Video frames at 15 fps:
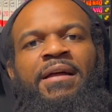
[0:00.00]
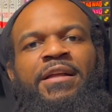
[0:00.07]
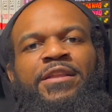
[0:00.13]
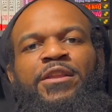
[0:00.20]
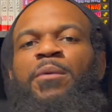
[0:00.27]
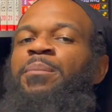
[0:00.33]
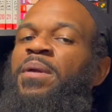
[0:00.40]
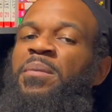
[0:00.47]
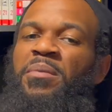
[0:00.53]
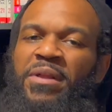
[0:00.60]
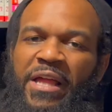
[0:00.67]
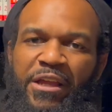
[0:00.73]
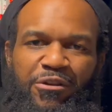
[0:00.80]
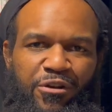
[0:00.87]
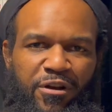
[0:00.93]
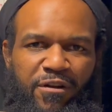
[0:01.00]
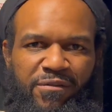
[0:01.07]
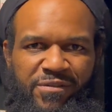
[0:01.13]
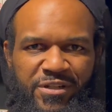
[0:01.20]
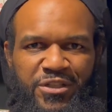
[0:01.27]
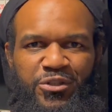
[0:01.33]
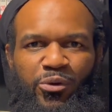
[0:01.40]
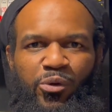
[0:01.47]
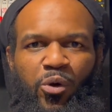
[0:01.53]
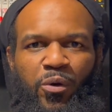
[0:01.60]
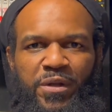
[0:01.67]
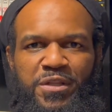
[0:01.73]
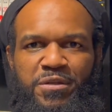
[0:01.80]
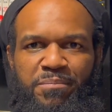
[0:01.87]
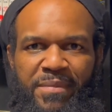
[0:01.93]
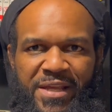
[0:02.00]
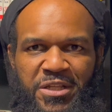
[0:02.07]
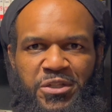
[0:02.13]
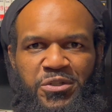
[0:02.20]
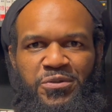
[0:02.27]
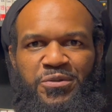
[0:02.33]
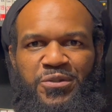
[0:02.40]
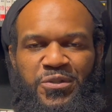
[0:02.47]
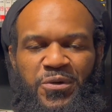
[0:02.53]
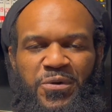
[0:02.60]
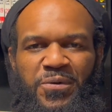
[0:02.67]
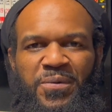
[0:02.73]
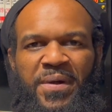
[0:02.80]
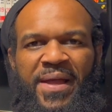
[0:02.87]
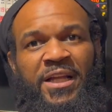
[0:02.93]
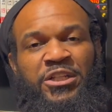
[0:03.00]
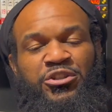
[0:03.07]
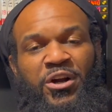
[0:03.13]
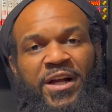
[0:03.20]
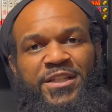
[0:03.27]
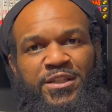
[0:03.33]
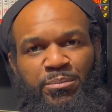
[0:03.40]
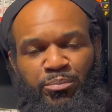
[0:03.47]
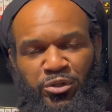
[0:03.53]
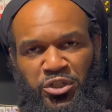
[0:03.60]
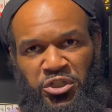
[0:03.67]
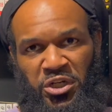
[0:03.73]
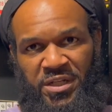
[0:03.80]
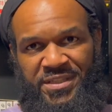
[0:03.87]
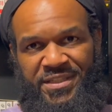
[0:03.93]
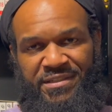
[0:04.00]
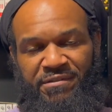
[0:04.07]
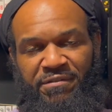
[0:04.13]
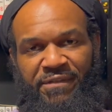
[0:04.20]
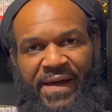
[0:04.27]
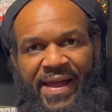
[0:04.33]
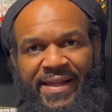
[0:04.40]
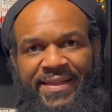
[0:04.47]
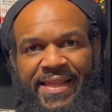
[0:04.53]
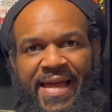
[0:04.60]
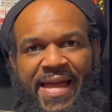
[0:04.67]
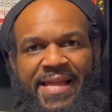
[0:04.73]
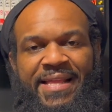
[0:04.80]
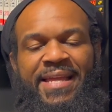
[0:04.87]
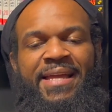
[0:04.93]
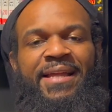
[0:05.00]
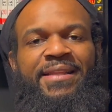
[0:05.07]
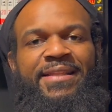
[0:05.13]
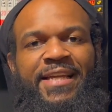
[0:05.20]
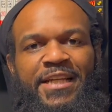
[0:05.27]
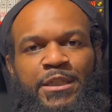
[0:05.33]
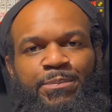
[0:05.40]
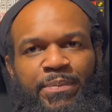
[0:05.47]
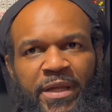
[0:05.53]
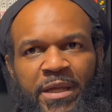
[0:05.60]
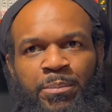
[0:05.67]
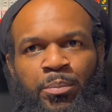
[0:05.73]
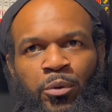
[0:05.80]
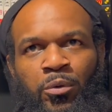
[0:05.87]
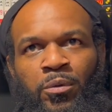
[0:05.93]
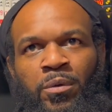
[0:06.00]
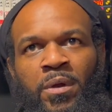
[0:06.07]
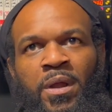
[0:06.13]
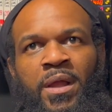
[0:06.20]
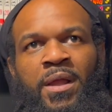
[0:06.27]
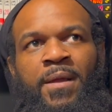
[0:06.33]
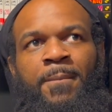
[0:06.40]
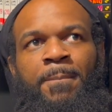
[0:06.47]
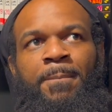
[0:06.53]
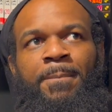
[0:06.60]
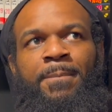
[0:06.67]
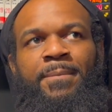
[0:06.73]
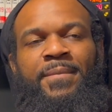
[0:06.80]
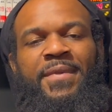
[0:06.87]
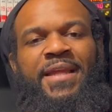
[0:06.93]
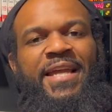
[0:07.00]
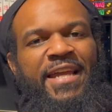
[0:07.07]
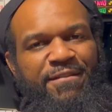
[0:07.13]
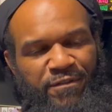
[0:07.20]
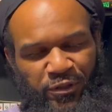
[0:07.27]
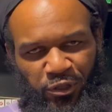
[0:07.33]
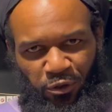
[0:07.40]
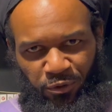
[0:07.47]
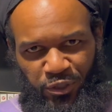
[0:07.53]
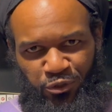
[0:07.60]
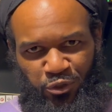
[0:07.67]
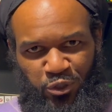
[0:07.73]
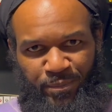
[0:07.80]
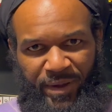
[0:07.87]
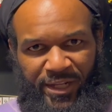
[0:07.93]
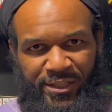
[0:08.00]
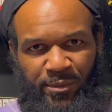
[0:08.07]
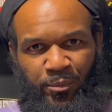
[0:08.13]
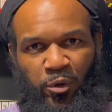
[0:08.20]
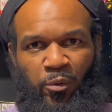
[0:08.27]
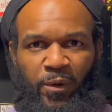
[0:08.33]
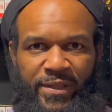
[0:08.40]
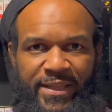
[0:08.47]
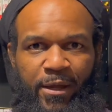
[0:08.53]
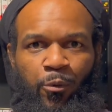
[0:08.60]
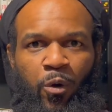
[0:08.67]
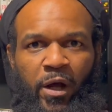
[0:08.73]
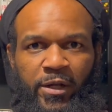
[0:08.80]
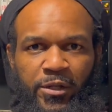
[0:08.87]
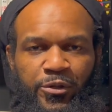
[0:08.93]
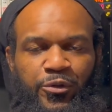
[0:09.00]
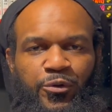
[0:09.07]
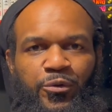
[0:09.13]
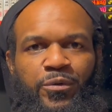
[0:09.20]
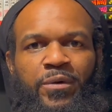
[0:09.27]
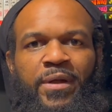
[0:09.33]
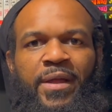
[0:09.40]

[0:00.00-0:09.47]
the people that you love are still going to miss you. So he tries to push on to the fact that these people, even though it's respectable what they want to do,